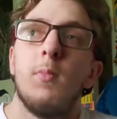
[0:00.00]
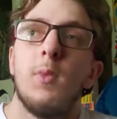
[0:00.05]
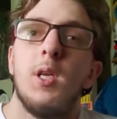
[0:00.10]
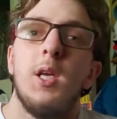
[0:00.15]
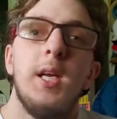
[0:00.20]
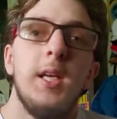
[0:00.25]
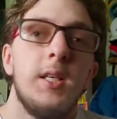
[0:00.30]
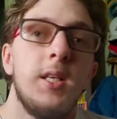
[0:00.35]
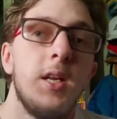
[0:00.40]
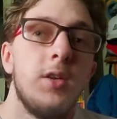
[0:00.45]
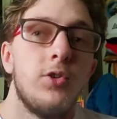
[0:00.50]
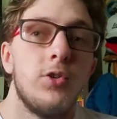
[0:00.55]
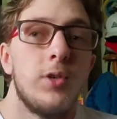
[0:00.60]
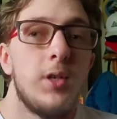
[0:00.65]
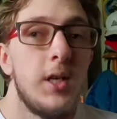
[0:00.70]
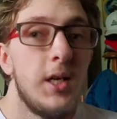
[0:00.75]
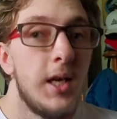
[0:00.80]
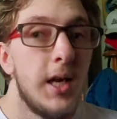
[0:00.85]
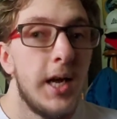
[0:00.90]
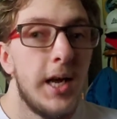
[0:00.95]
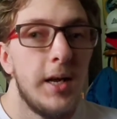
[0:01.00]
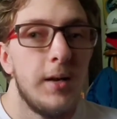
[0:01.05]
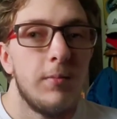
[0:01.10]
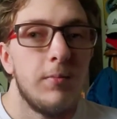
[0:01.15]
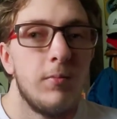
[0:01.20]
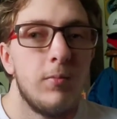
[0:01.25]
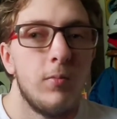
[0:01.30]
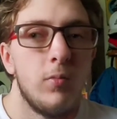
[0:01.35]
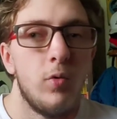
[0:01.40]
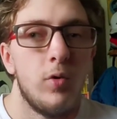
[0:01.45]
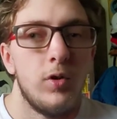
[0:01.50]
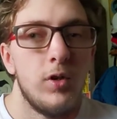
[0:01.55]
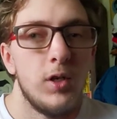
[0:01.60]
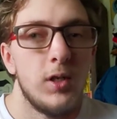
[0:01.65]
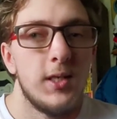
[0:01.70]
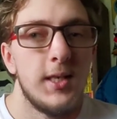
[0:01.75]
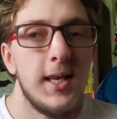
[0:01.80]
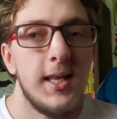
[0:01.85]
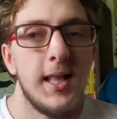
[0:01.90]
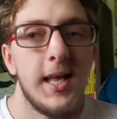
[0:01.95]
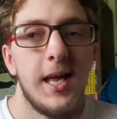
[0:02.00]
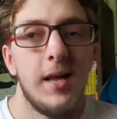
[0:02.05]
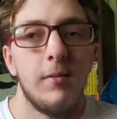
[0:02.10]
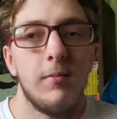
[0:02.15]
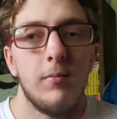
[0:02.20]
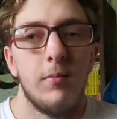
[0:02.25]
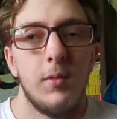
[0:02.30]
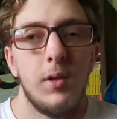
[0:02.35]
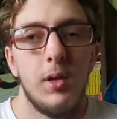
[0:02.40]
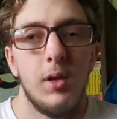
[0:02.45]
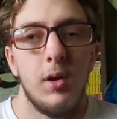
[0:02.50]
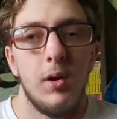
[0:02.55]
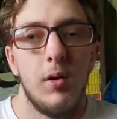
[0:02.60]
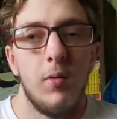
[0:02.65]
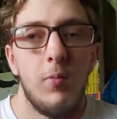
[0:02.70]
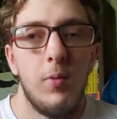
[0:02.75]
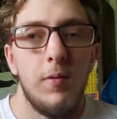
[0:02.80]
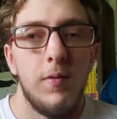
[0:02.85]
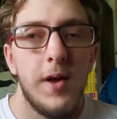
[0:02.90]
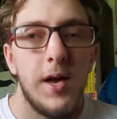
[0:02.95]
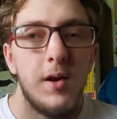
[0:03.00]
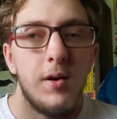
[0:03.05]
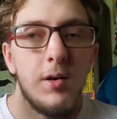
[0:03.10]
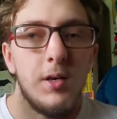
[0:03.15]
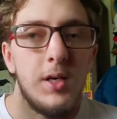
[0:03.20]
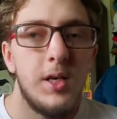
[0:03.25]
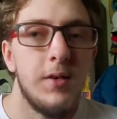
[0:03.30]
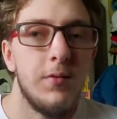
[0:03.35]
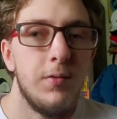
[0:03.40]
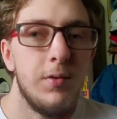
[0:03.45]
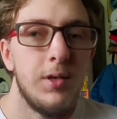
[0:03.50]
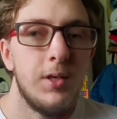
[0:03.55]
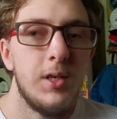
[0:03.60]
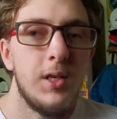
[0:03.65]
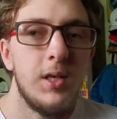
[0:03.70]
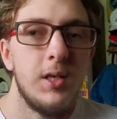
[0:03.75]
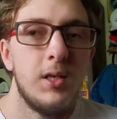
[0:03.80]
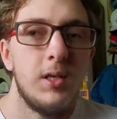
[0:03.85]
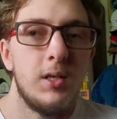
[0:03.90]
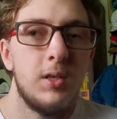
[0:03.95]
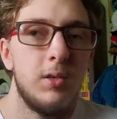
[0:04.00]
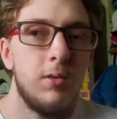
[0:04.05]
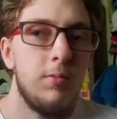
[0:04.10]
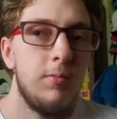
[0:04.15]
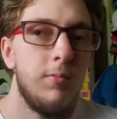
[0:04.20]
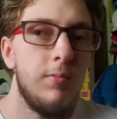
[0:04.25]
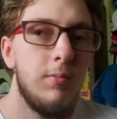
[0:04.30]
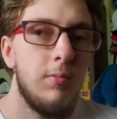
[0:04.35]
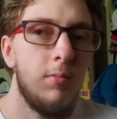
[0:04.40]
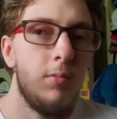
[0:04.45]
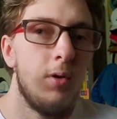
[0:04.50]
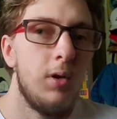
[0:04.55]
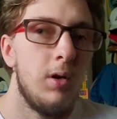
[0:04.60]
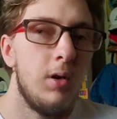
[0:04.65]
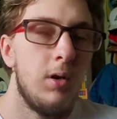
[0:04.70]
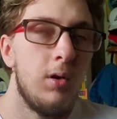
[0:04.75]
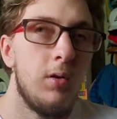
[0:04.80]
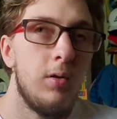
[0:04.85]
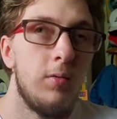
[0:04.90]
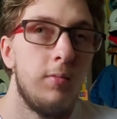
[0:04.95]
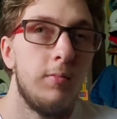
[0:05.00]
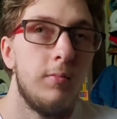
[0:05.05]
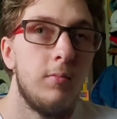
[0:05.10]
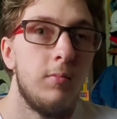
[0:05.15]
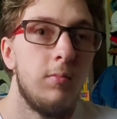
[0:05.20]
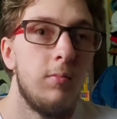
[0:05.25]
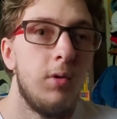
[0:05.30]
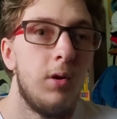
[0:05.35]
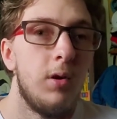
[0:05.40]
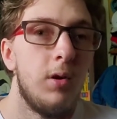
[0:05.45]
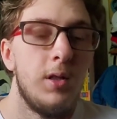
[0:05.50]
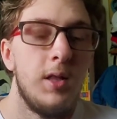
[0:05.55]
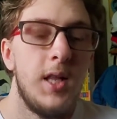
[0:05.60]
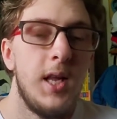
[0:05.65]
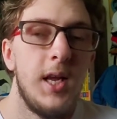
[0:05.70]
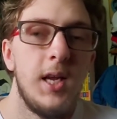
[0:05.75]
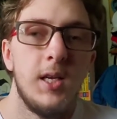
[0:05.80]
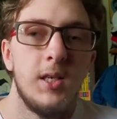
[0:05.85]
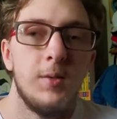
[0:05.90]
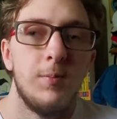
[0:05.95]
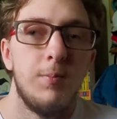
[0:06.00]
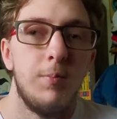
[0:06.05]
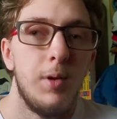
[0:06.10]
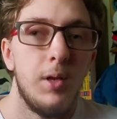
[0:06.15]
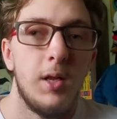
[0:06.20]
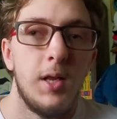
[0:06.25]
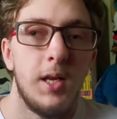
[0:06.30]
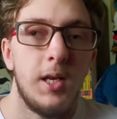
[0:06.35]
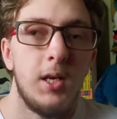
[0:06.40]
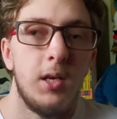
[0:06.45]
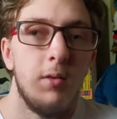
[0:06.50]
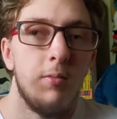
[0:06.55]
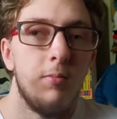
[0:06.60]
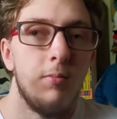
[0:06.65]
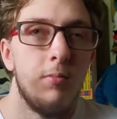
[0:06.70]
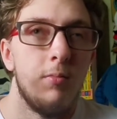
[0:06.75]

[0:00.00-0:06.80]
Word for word: He's an interesting guy. We'll just say that um, we've had our differences on things, but like,